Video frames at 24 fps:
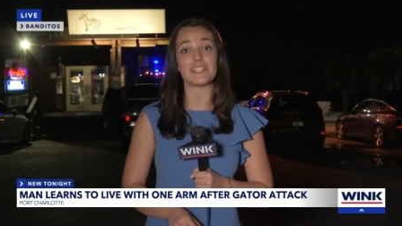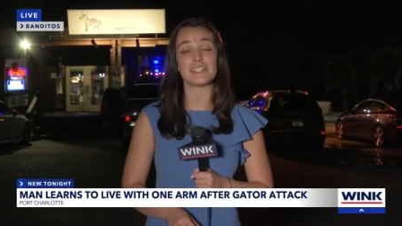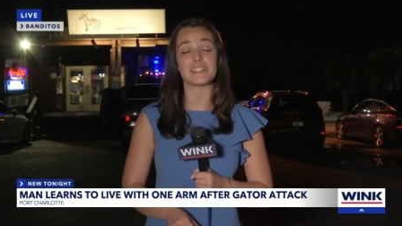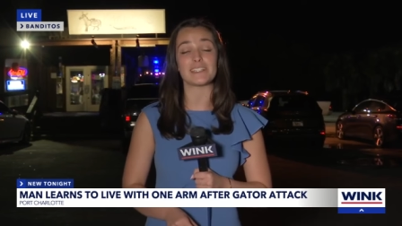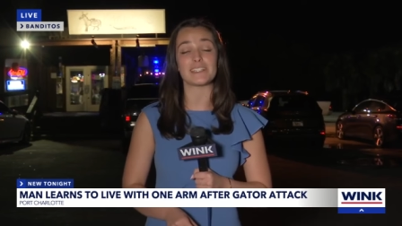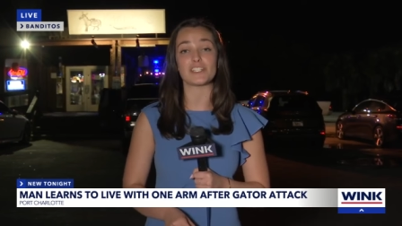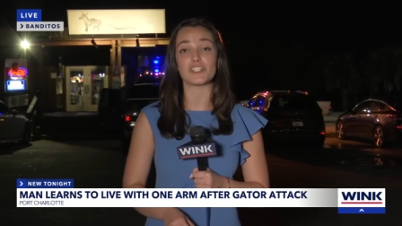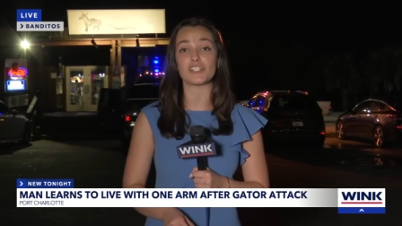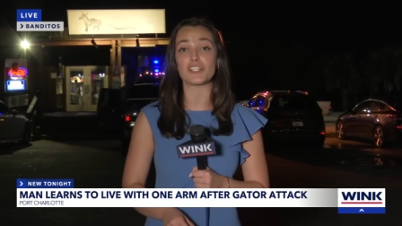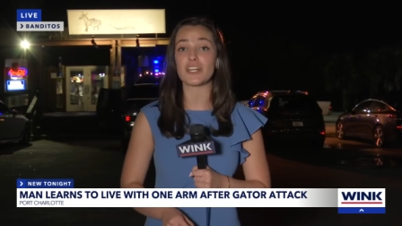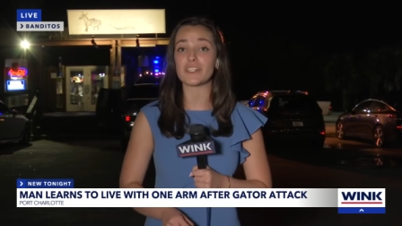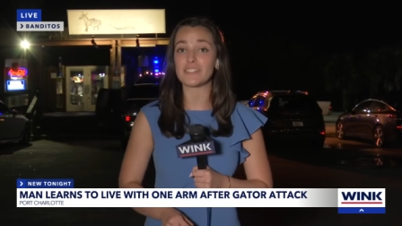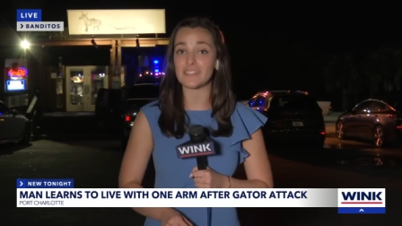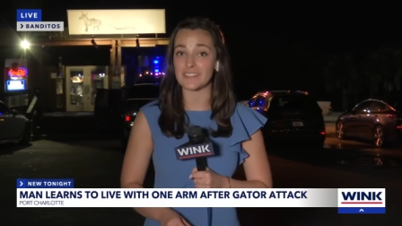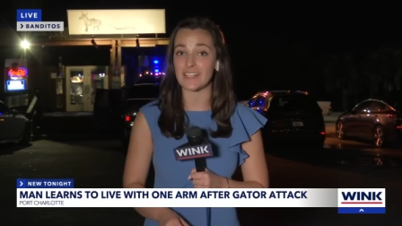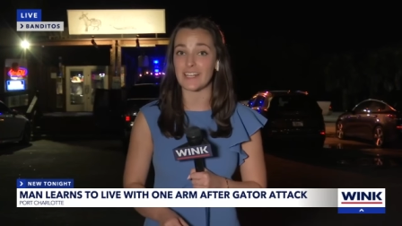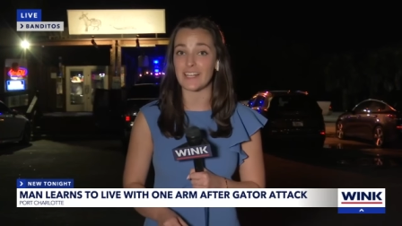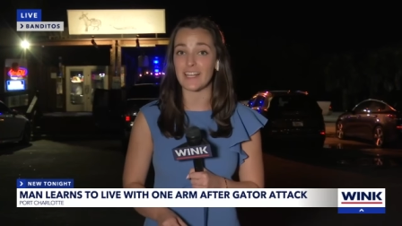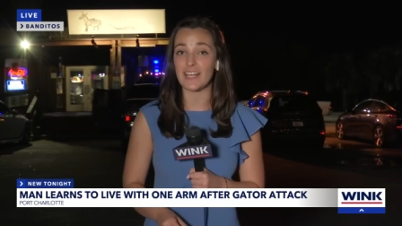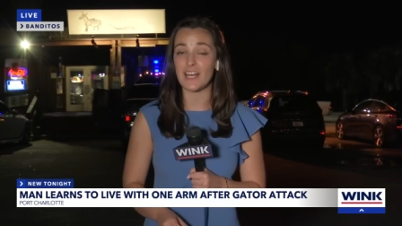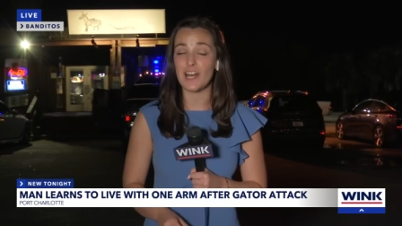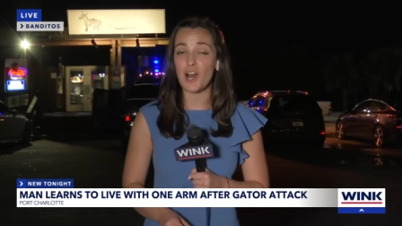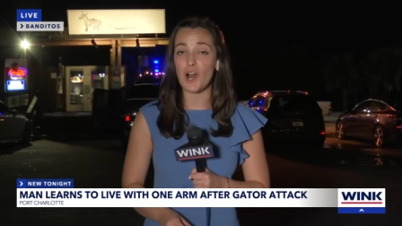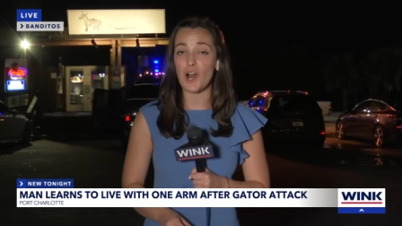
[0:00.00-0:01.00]
he's
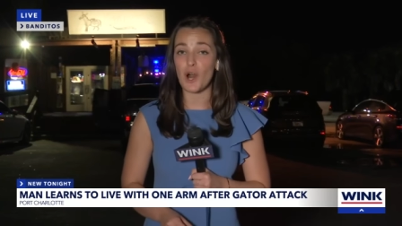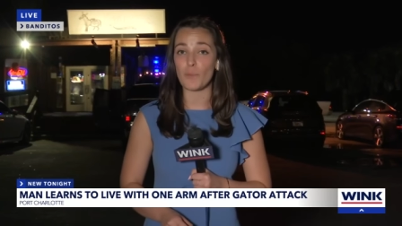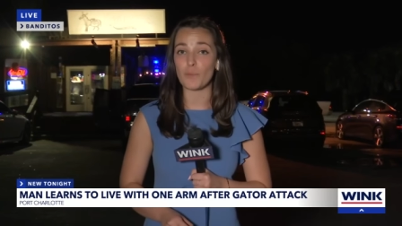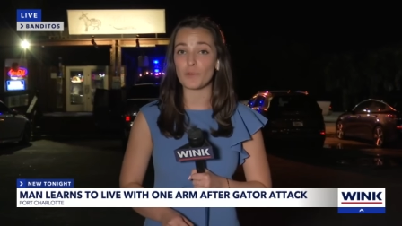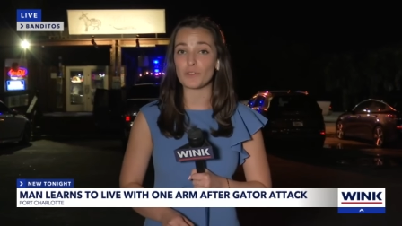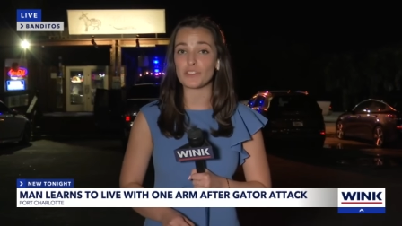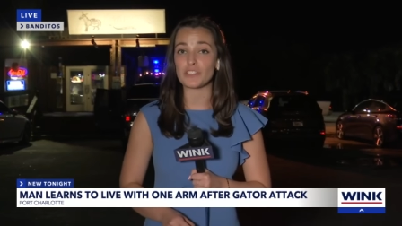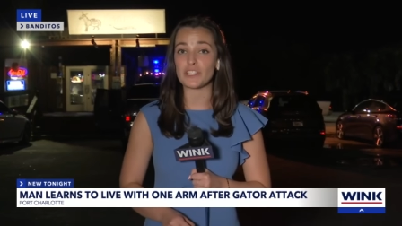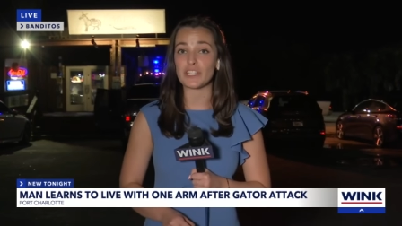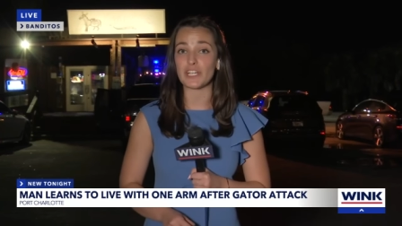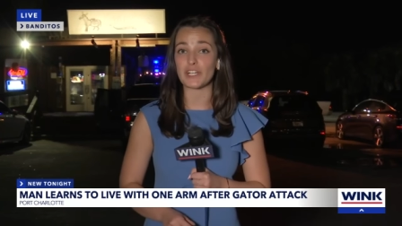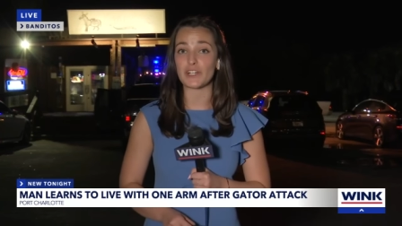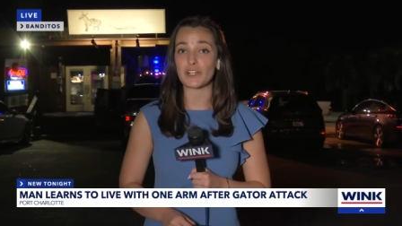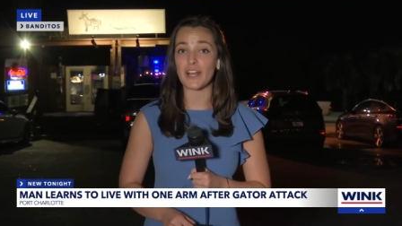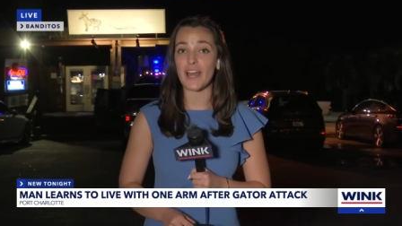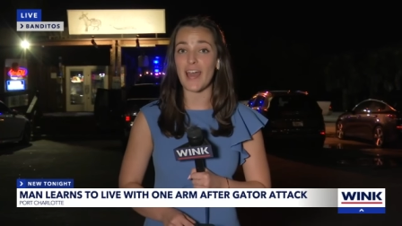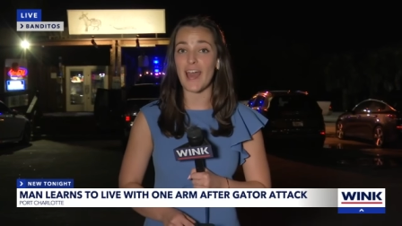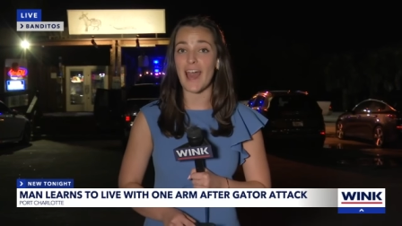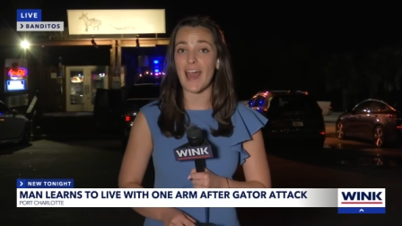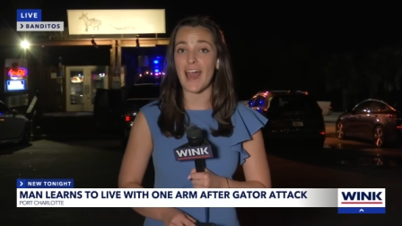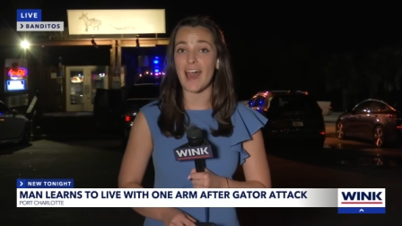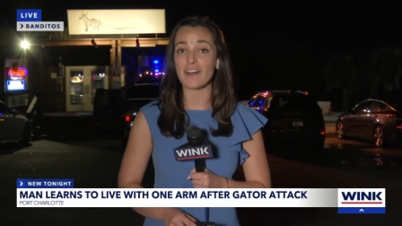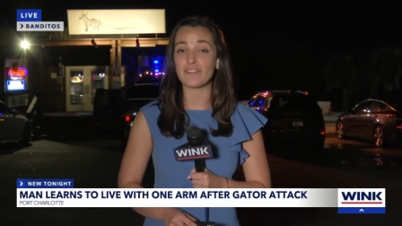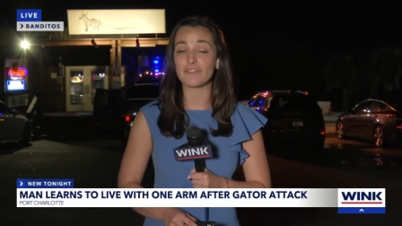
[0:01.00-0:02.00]
adjusting almost a year and
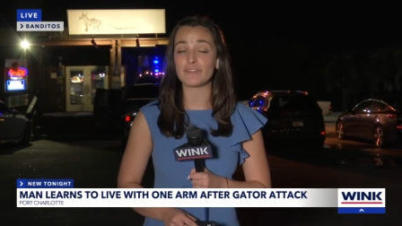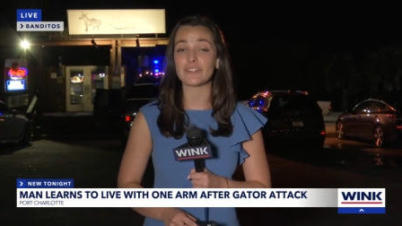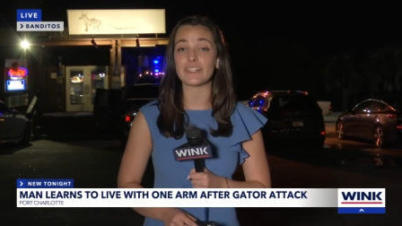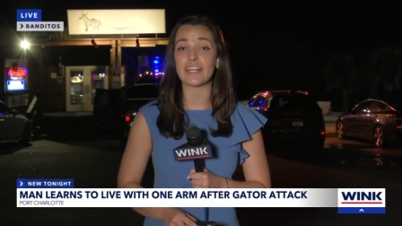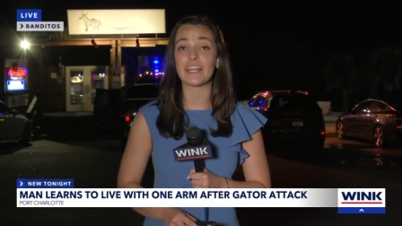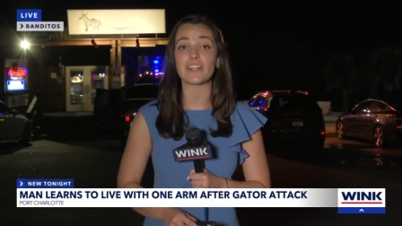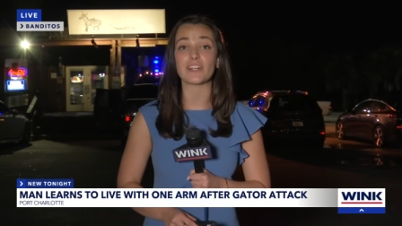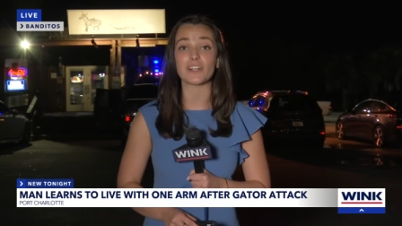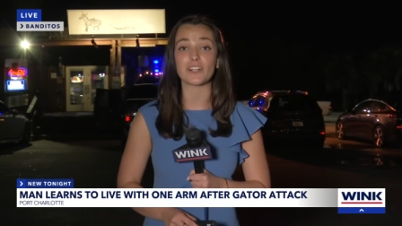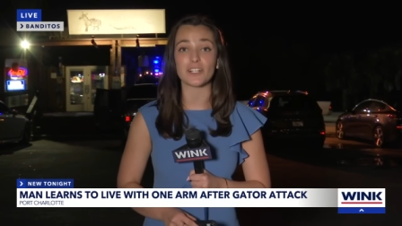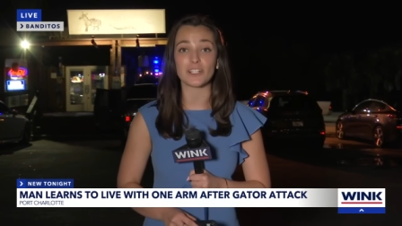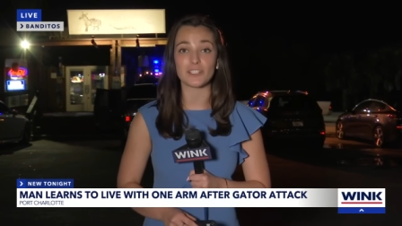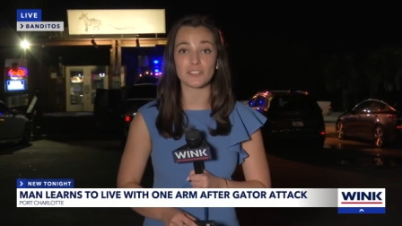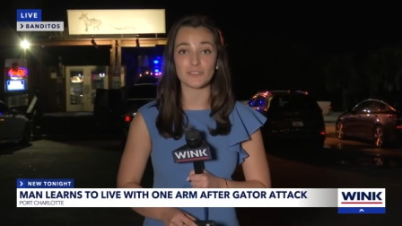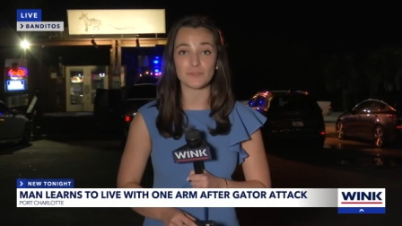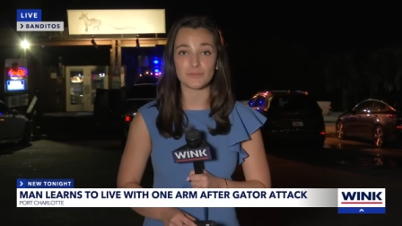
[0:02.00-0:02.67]
a half later.